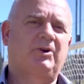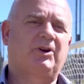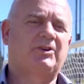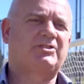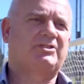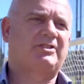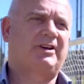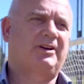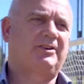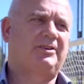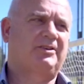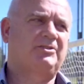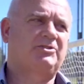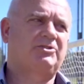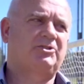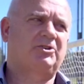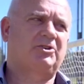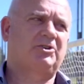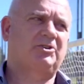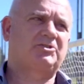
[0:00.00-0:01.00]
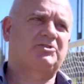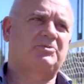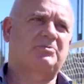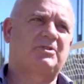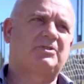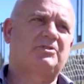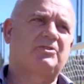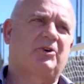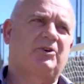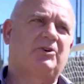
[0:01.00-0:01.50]
I started in
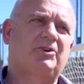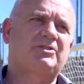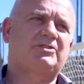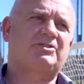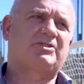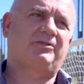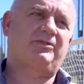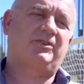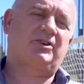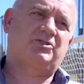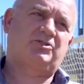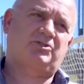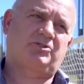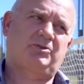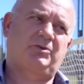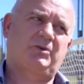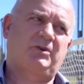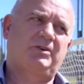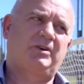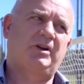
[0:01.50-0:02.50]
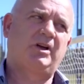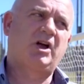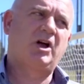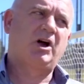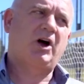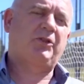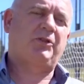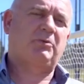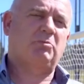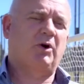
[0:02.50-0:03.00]
journalism in 1972, and
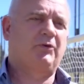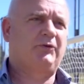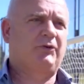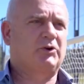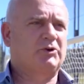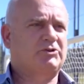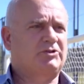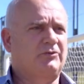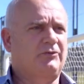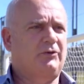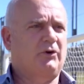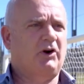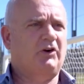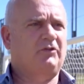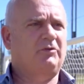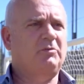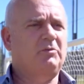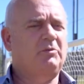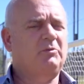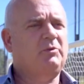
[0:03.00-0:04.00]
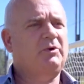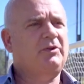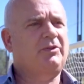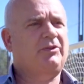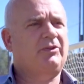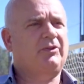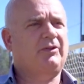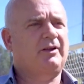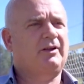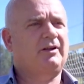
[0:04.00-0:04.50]
I think my first involvement
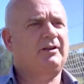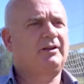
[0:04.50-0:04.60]
with